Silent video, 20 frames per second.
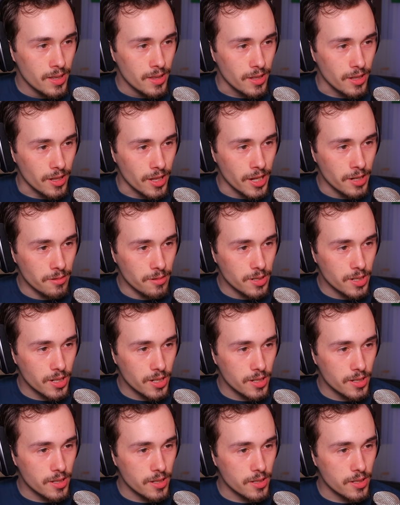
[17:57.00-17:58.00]
The language
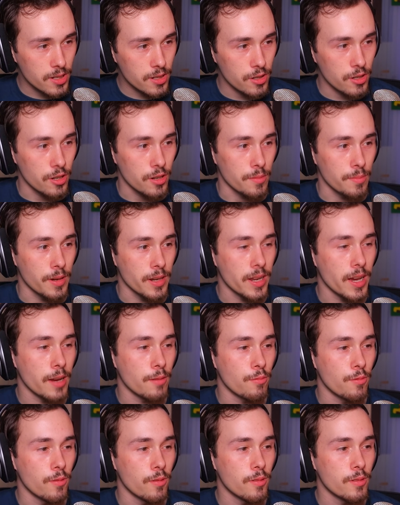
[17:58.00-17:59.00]
is obscure, but I
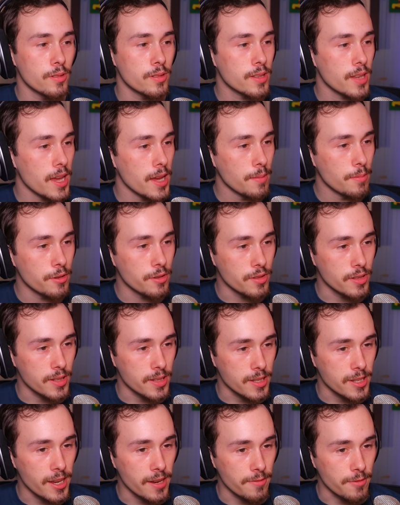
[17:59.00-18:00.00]
was able to
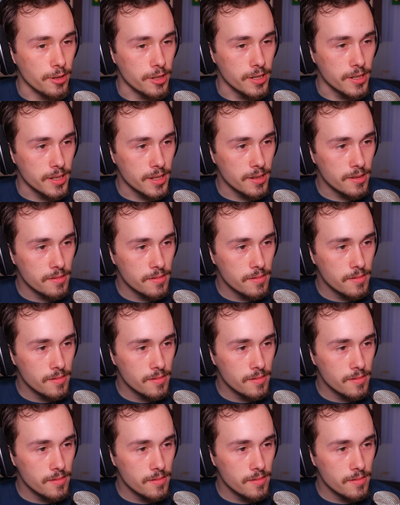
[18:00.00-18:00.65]
decipher it.